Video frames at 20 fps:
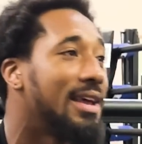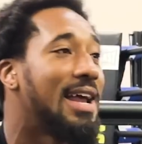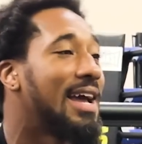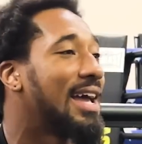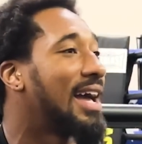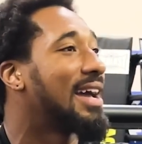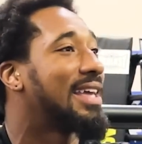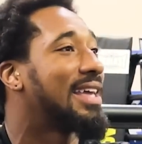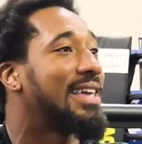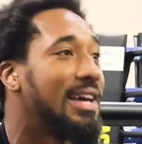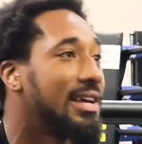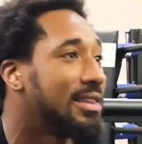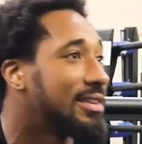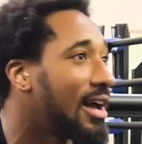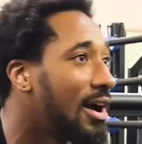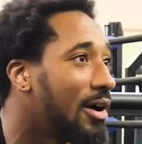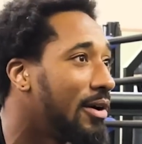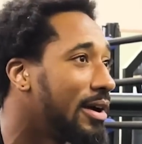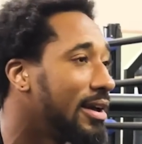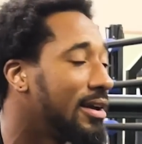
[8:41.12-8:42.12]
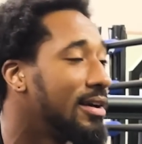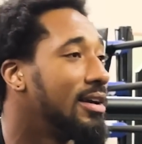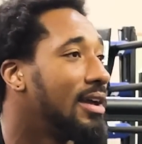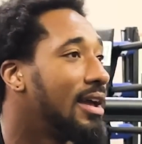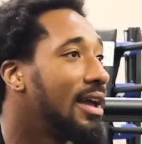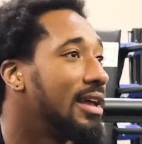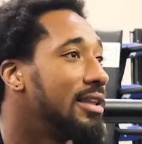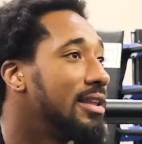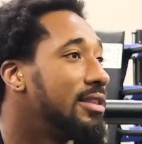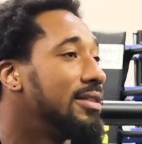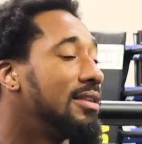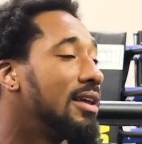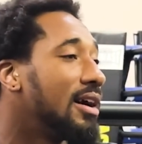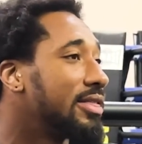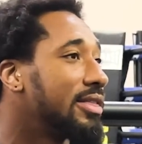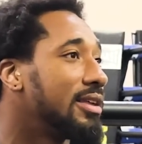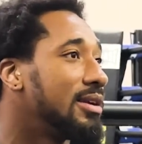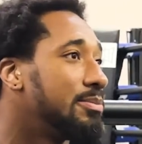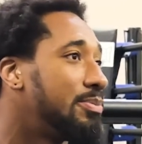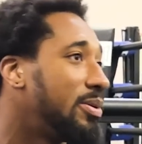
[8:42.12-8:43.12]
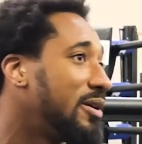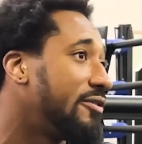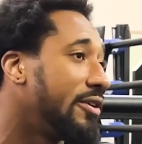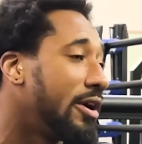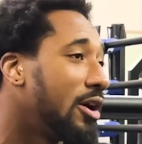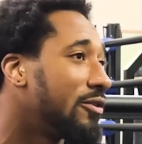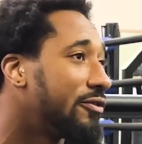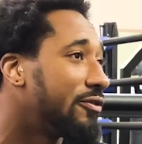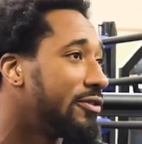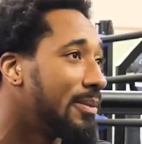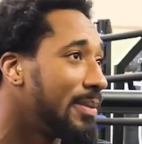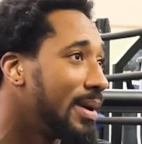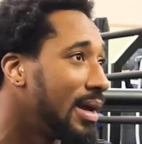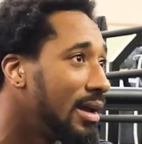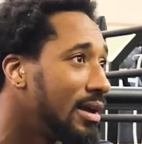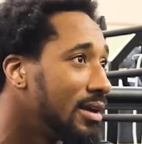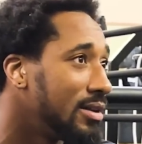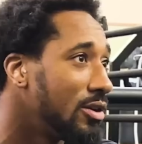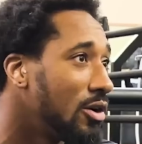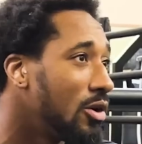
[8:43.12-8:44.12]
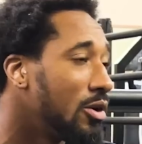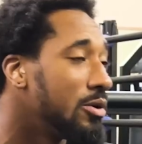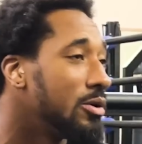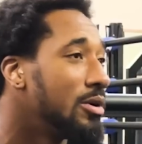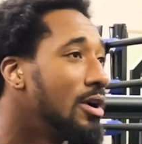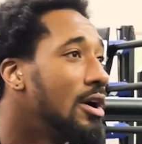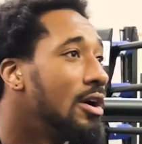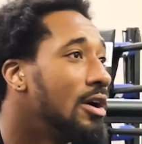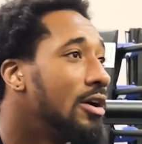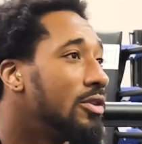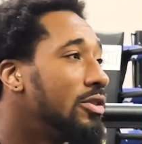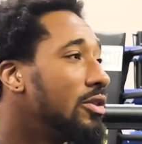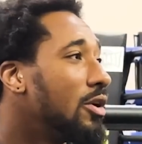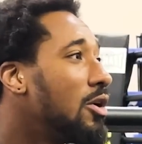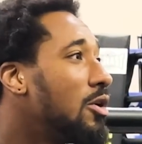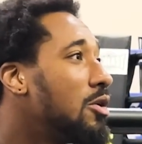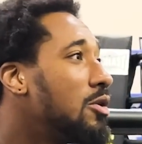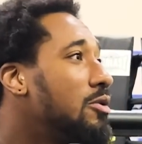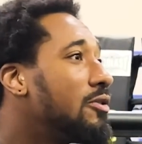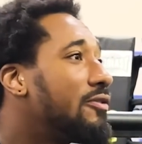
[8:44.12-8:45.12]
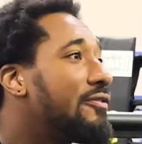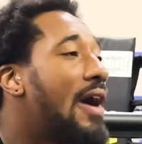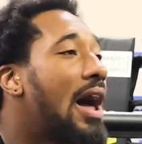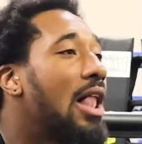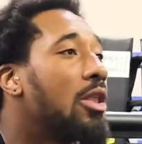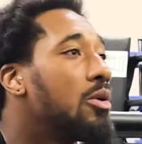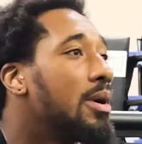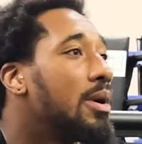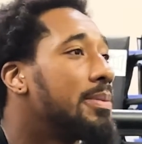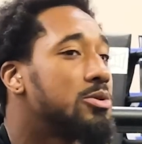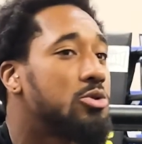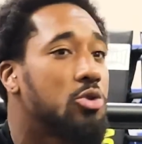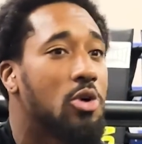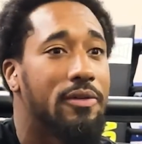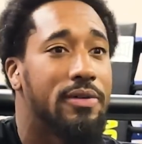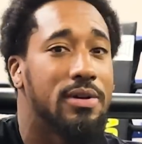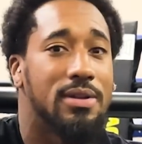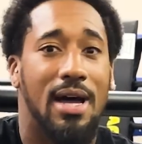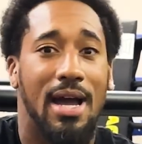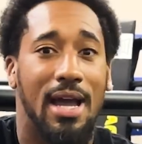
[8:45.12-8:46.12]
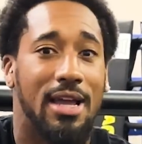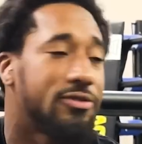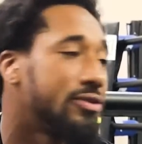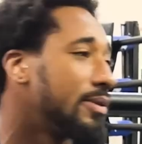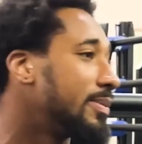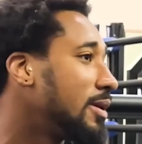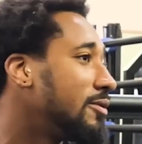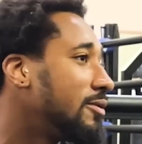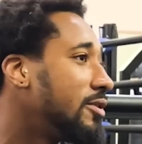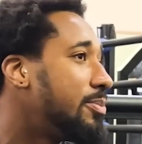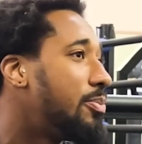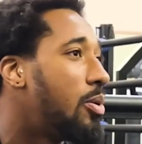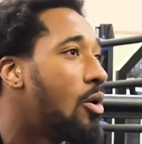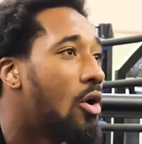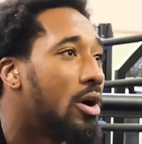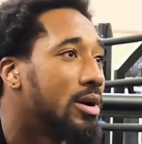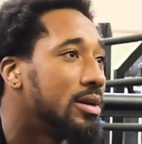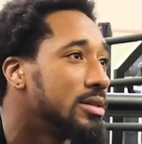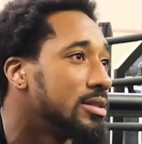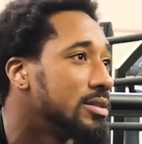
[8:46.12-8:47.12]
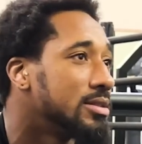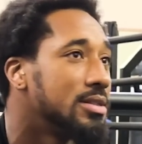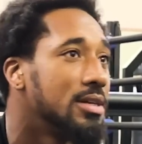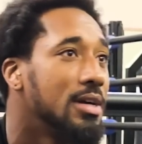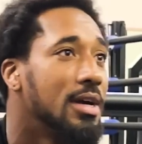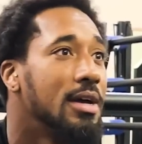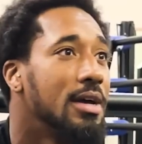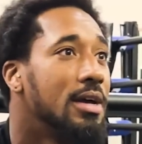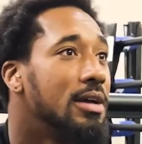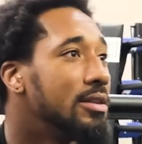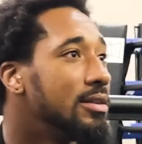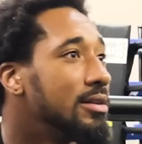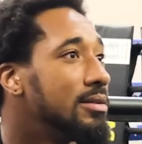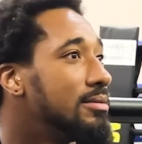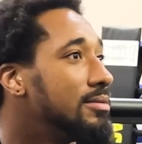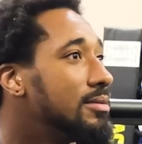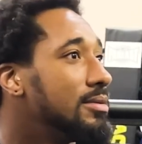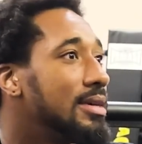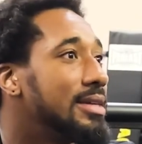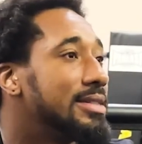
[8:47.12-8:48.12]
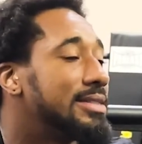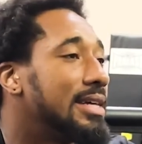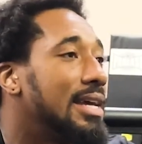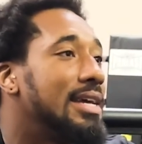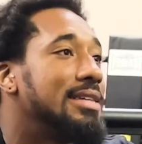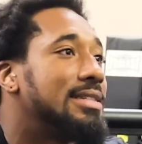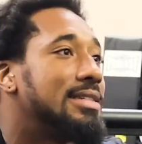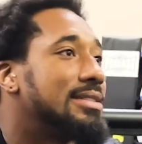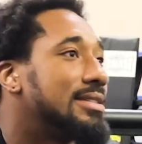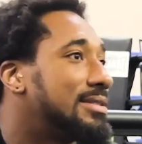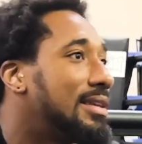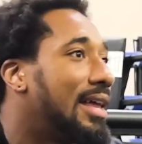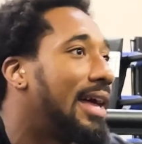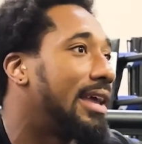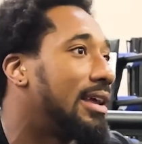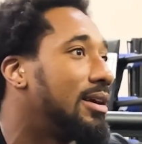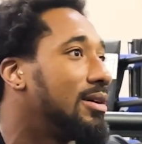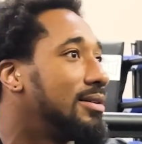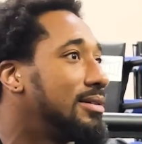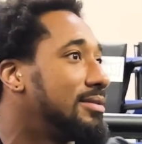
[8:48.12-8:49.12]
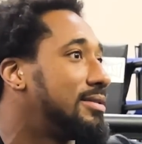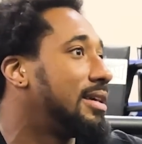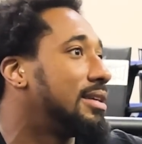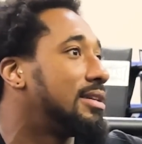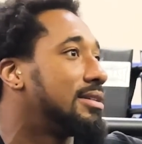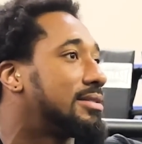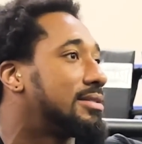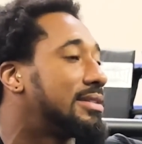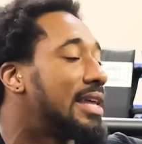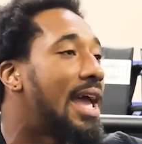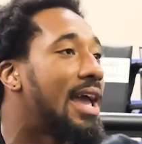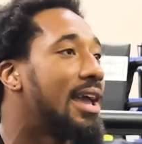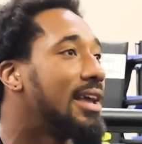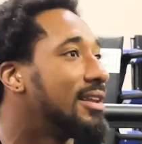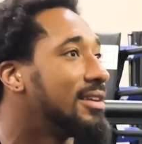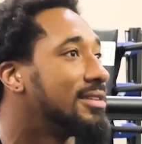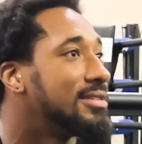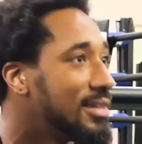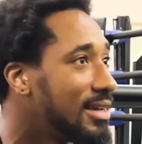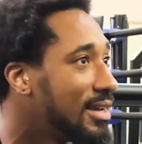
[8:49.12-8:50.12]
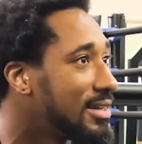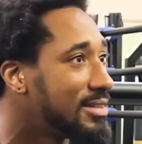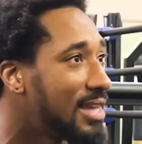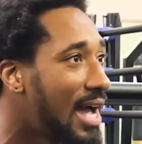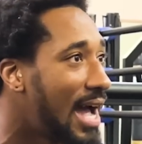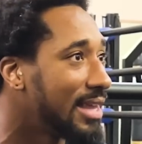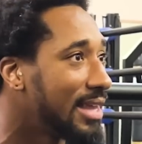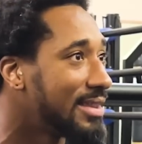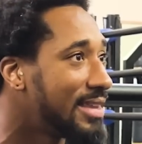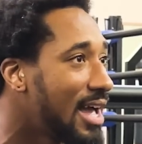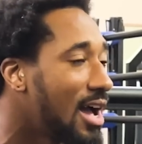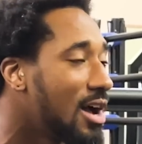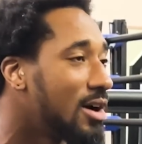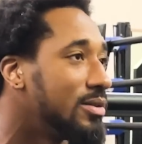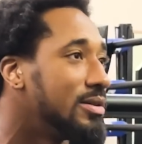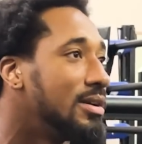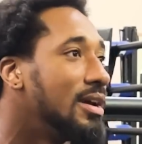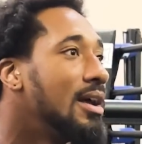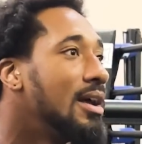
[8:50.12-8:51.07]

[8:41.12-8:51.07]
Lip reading: got kicked out, and nothing prevailed from it. No follow-up storyline from the reporters. It just, like, did its thing, and it died down.